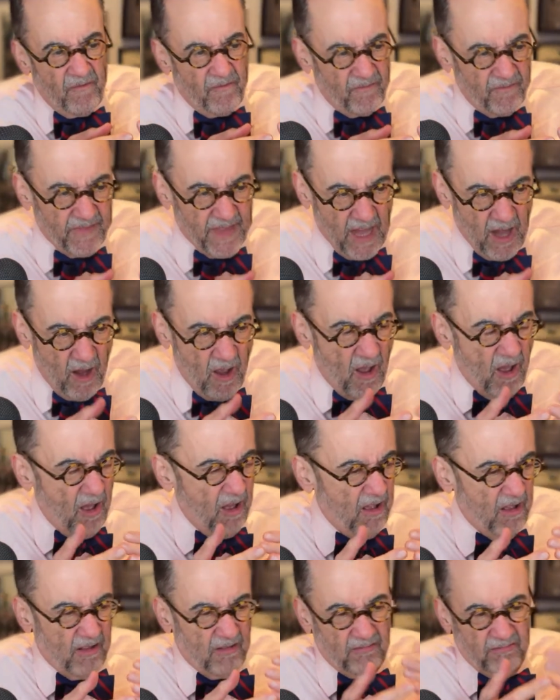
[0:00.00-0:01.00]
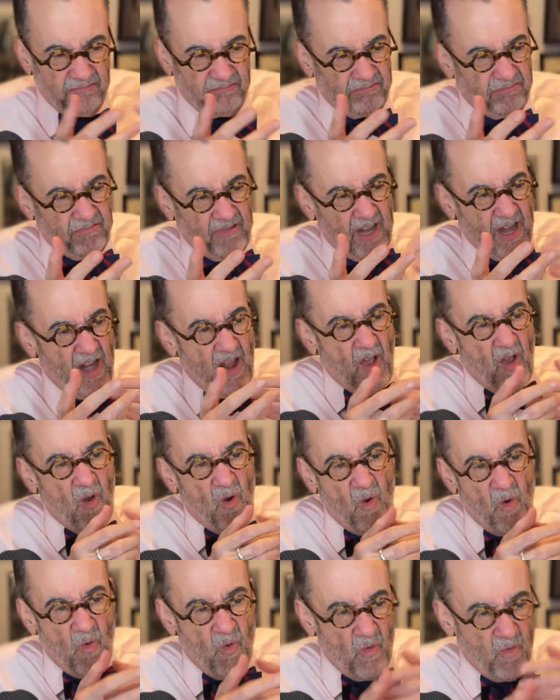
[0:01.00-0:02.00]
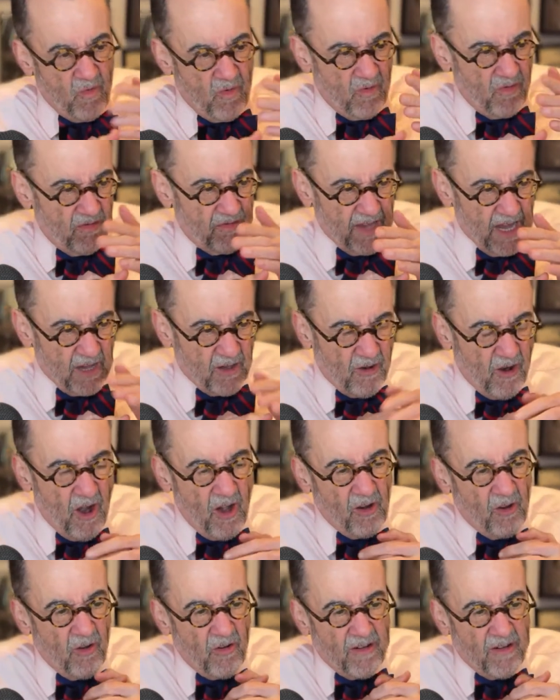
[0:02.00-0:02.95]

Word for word: they all, you know, that Carlo